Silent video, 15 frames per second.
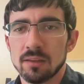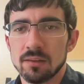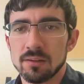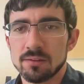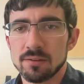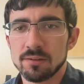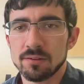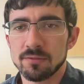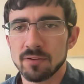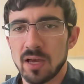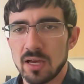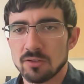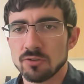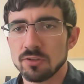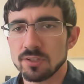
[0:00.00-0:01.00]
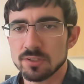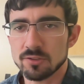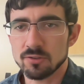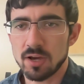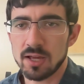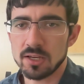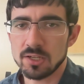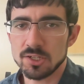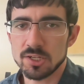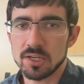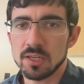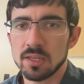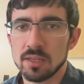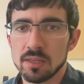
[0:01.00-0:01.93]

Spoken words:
This is a factoring strategy